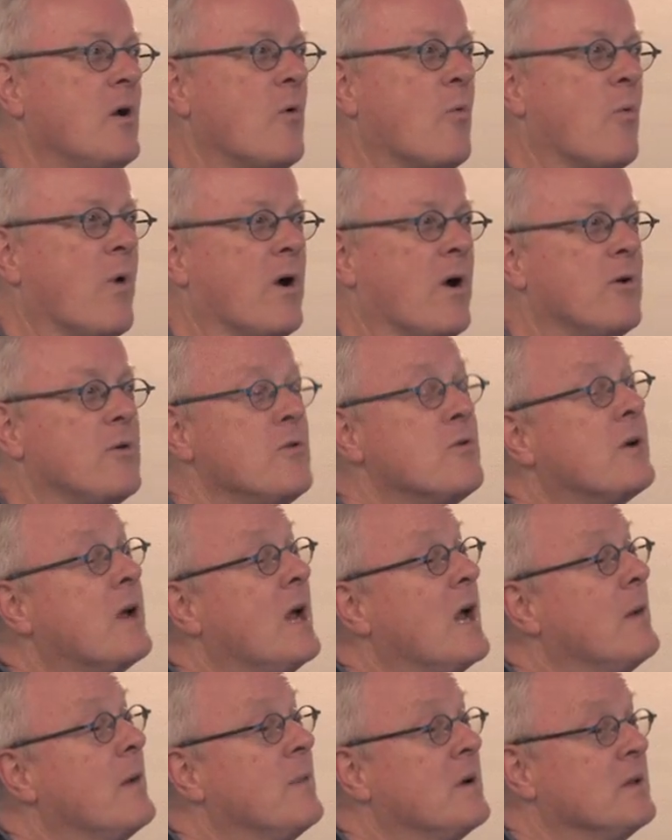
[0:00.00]
Where you
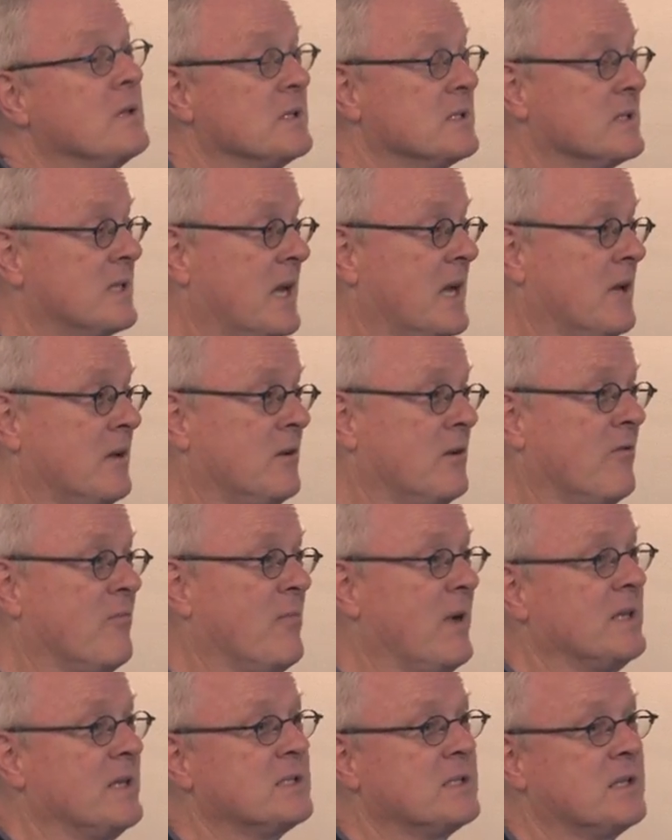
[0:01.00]
came on the scale of
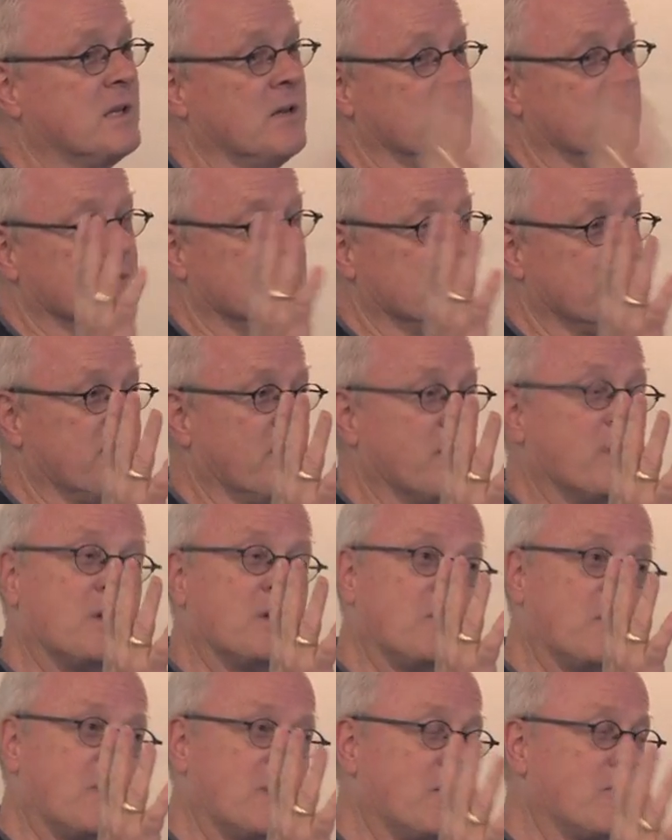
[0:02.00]
masculine to
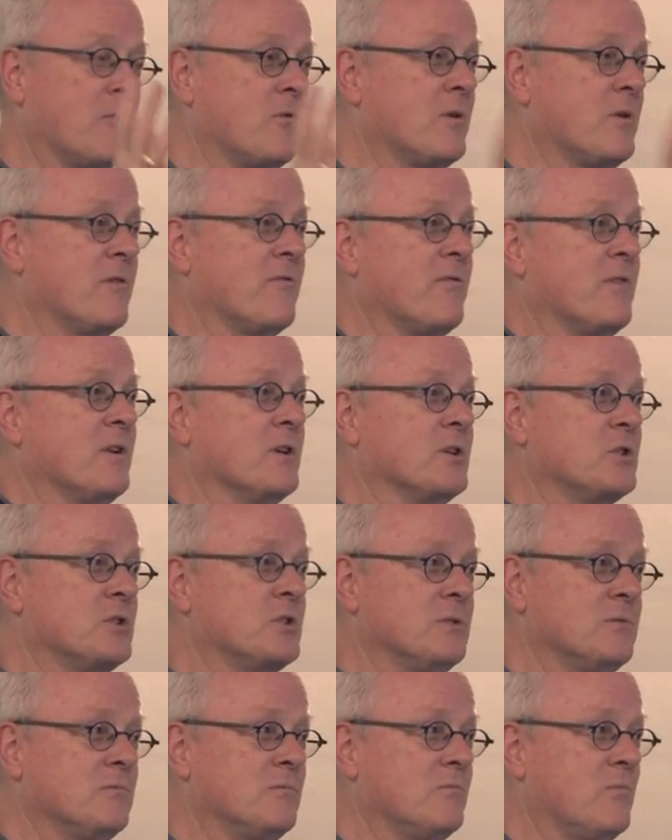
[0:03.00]
feminine by your own
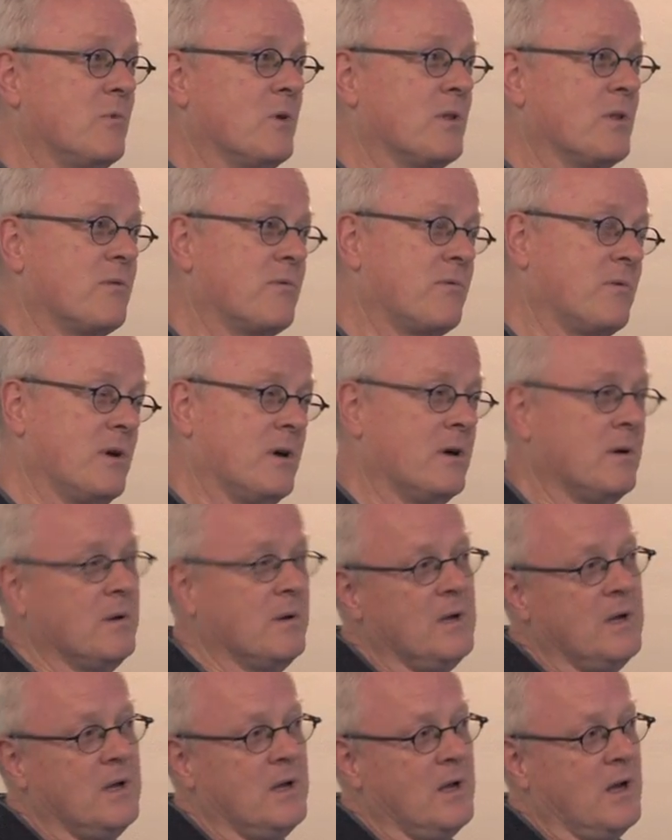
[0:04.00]
definition, with
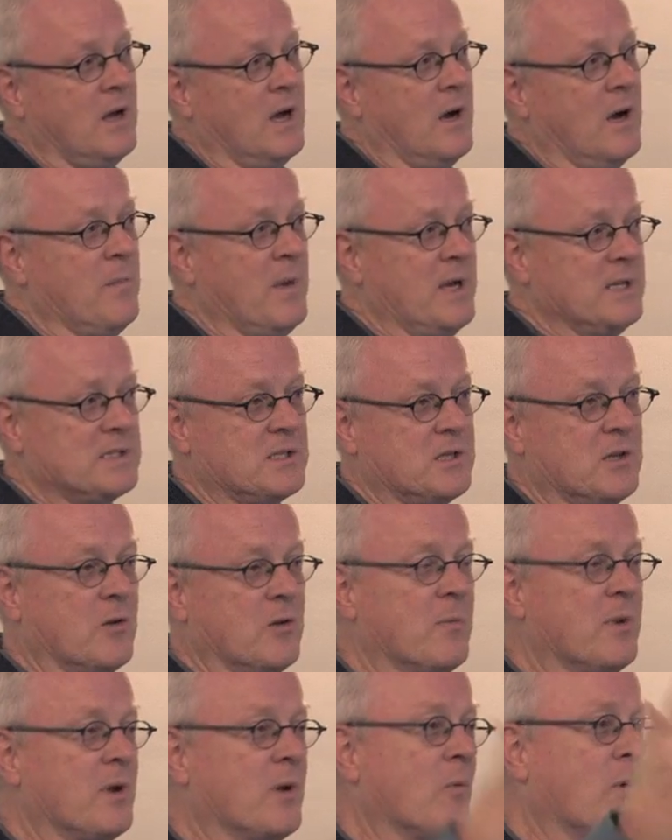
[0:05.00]

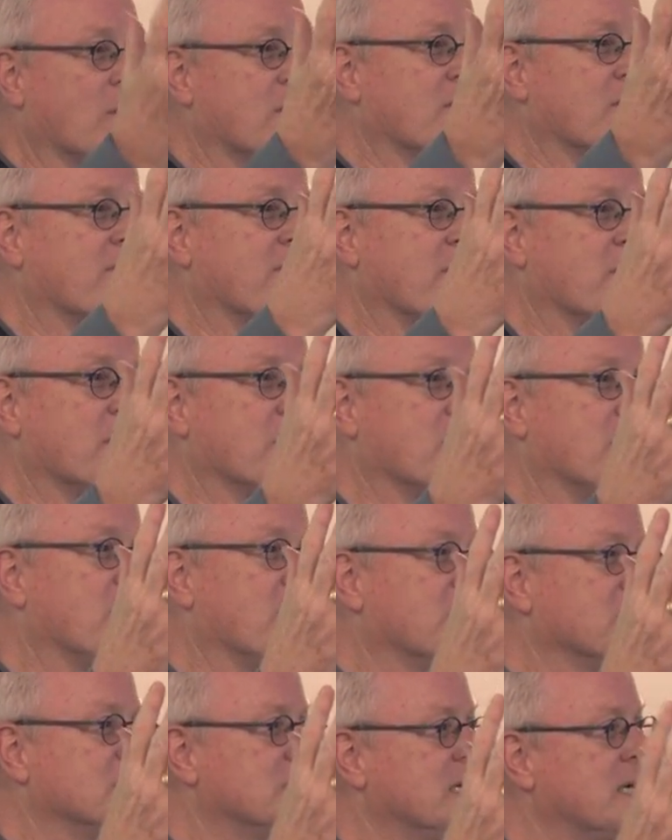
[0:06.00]
masculine being 1 and feminine
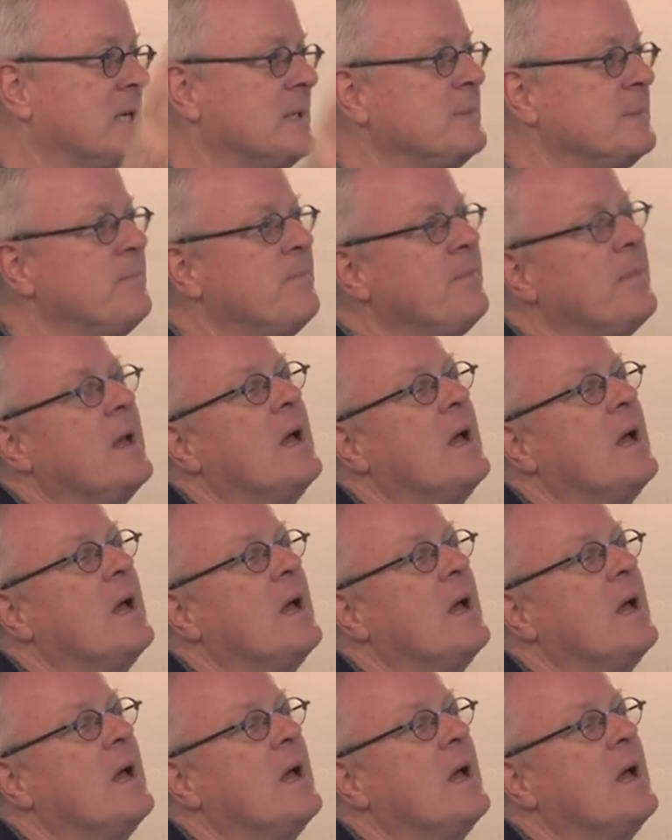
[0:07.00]
being 10.